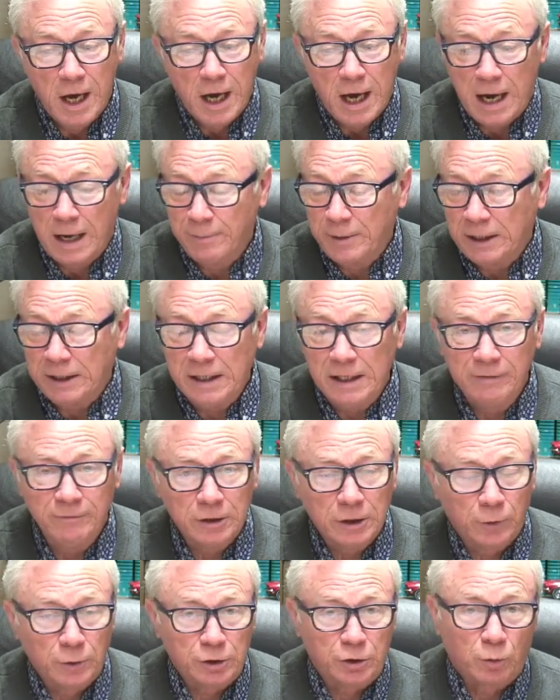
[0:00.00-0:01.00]
I mean, even
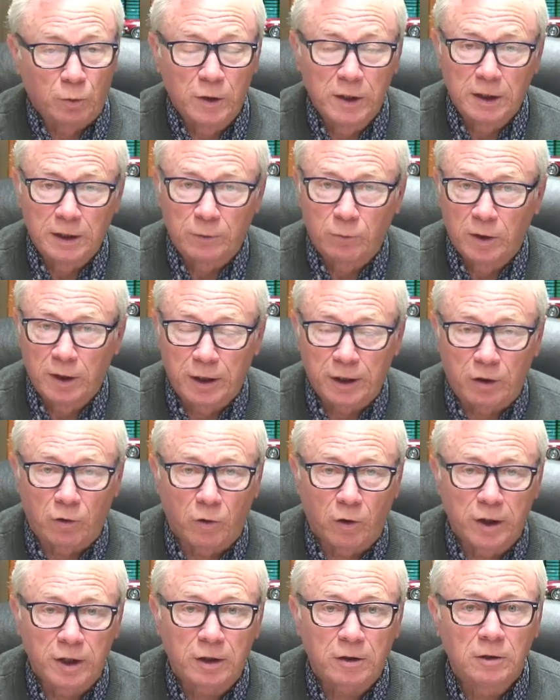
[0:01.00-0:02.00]
though it's really, really
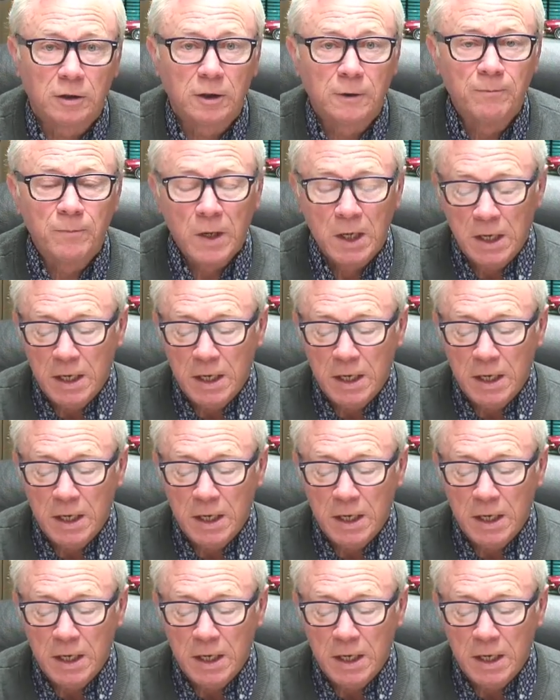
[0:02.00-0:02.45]
critical,